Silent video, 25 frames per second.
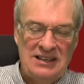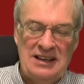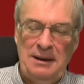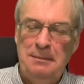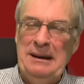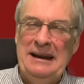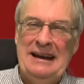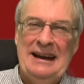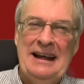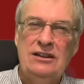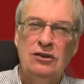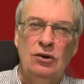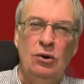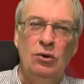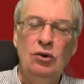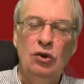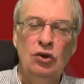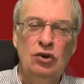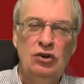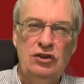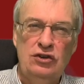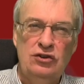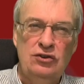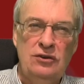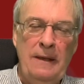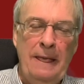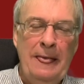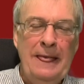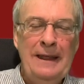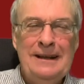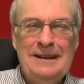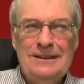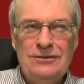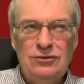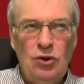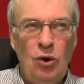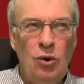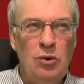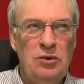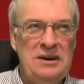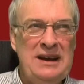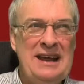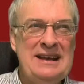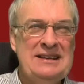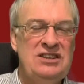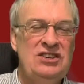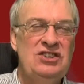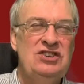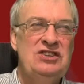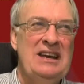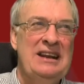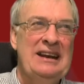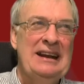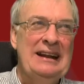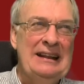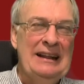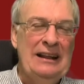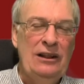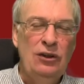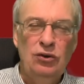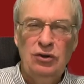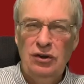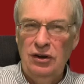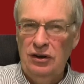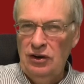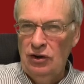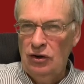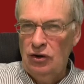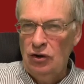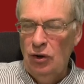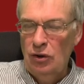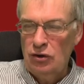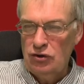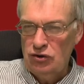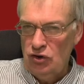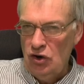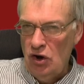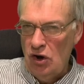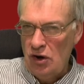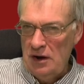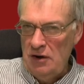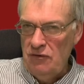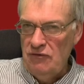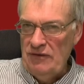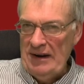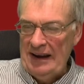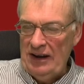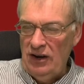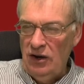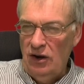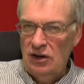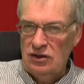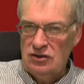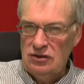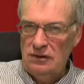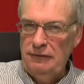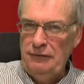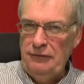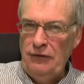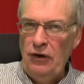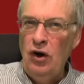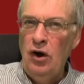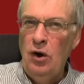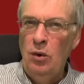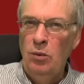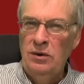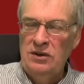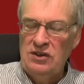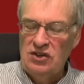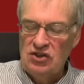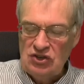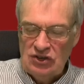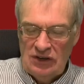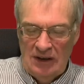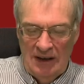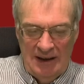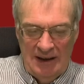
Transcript: I mean, I don't necessarily look at the goal scoring records of forwards.